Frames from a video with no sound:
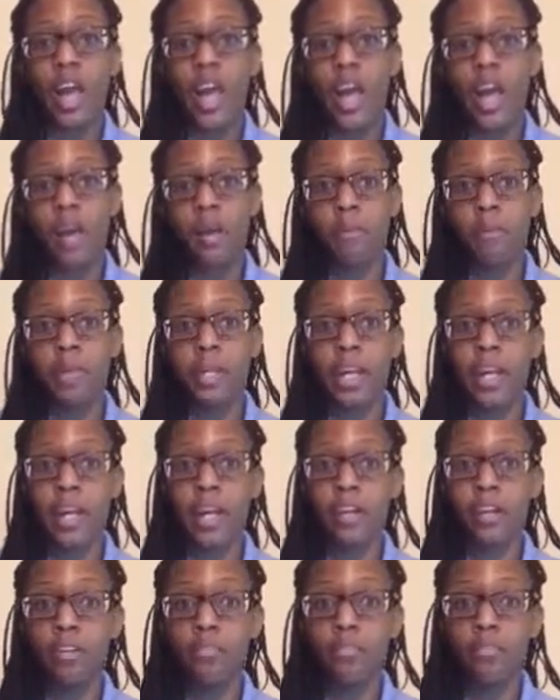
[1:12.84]
and
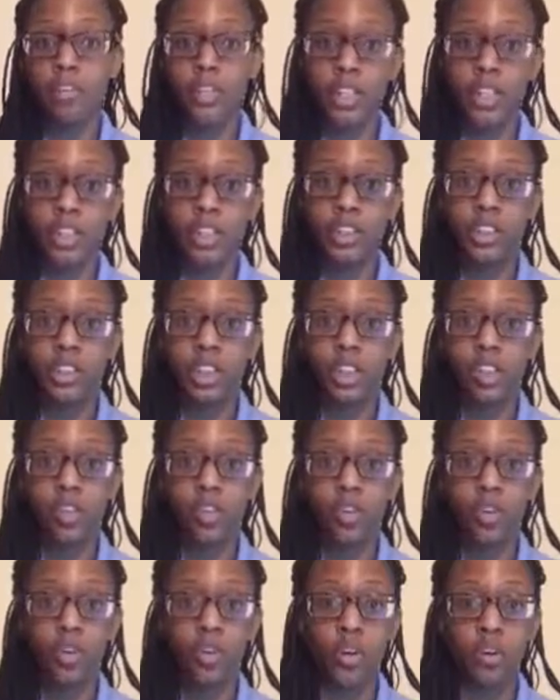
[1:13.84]
began to flee to the
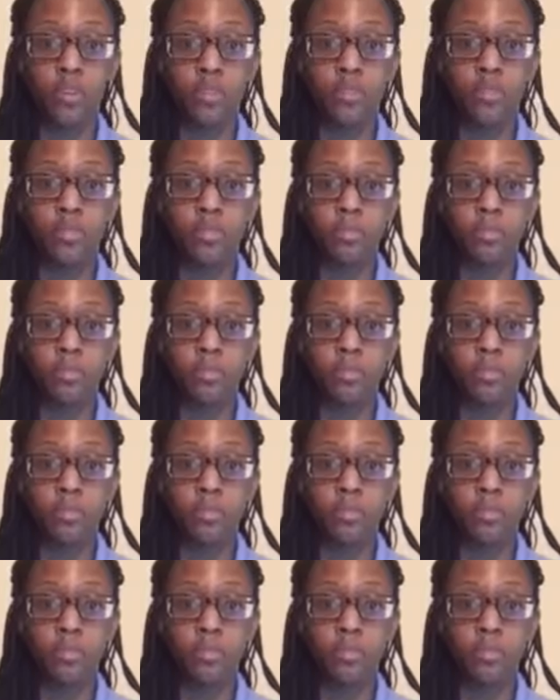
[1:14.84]
north.